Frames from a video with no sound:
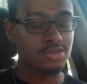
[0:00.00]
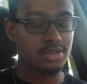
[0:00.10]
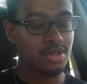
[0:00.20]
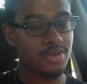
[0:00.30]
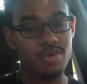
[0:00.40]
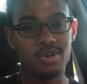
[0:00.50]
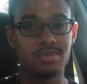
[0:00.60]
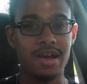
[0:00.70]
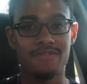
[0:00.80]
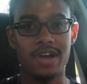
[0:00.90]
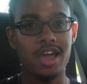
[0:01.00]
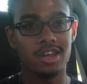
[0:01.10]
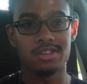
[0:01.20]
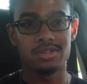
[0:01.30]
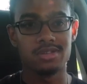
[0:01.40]
and since I'm not worried about
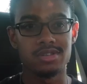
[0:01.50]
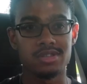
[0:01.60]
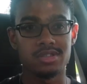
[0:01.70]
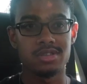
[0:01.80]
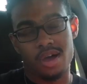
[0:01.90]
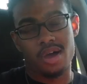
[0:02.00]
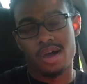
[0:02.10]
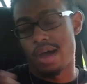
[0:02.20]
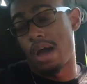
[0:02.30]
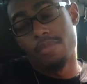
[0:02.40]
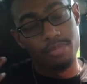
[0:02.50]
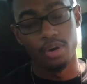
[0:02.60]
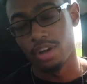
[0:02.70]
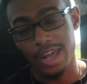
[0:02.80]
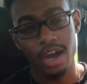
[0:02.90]
finances, I'ma
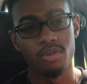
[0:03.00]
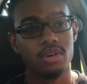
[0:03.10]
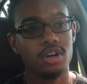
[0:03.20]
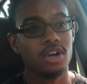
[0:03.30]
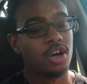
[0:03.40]
ball out.